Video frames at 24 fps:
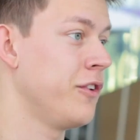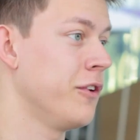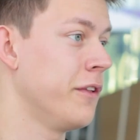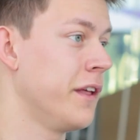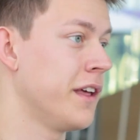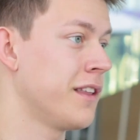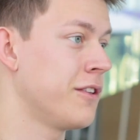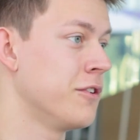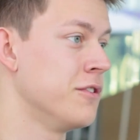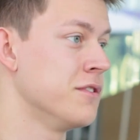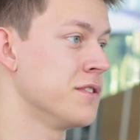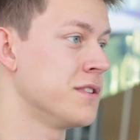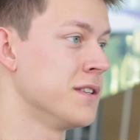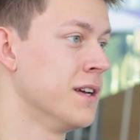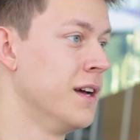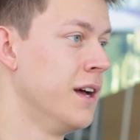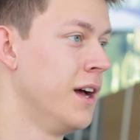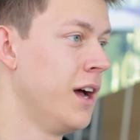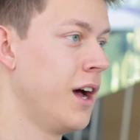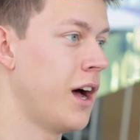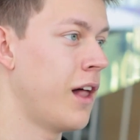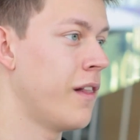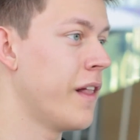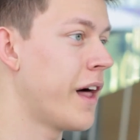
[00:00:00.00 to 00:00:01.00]
feel like there's
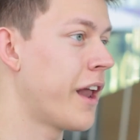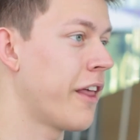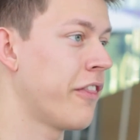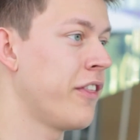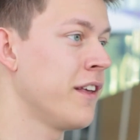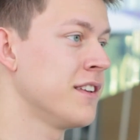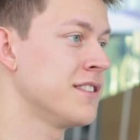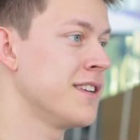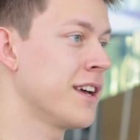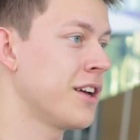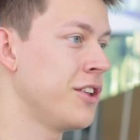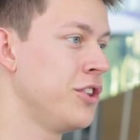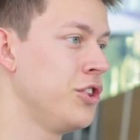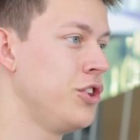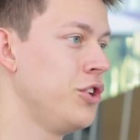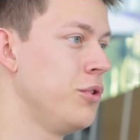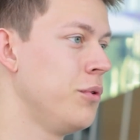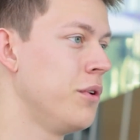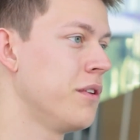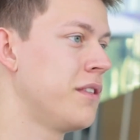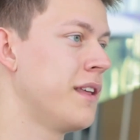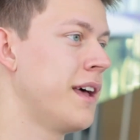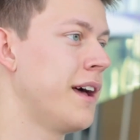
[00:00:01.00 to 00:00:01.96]
a lot of things I can do with